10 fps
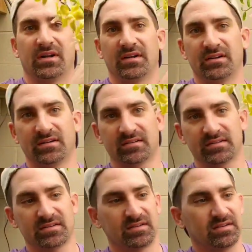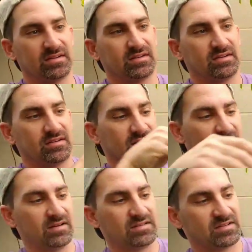on it.
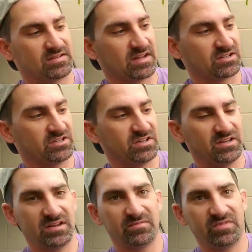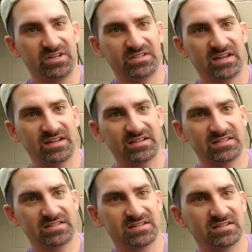This is actually MV
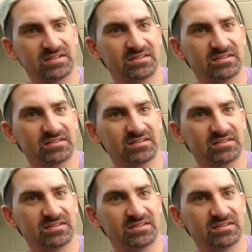Tannins,